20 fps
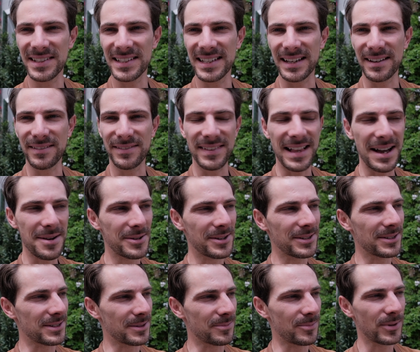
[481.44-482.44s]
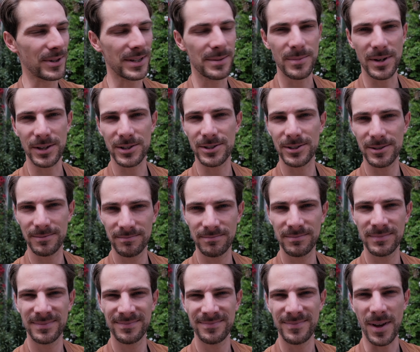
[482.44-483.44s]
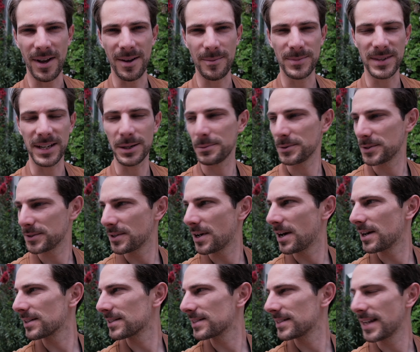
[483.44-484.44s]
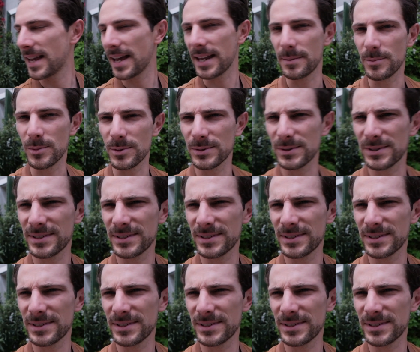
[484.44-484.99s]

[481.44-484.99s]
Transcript: like flowers are pretty much up there with the dogs and the animals.